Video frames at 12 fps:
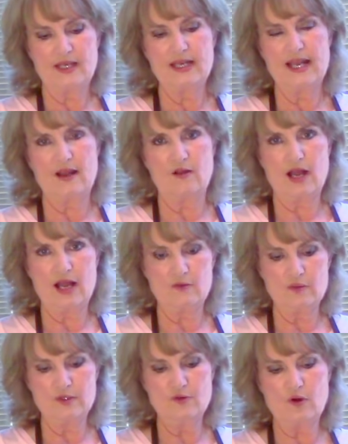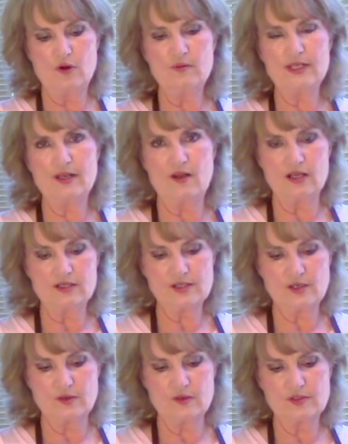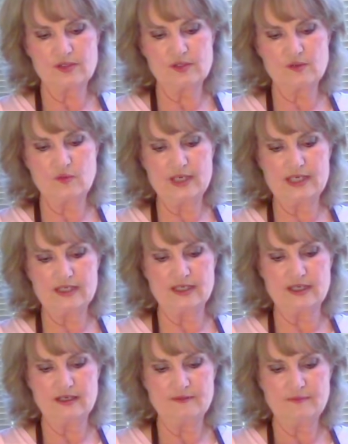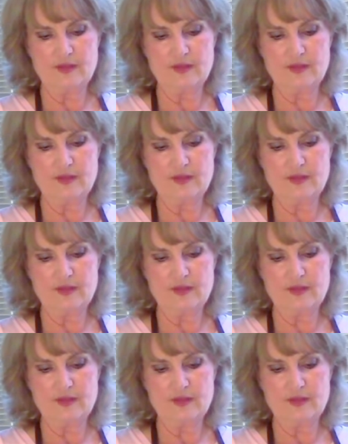Now I would normally also sweeten.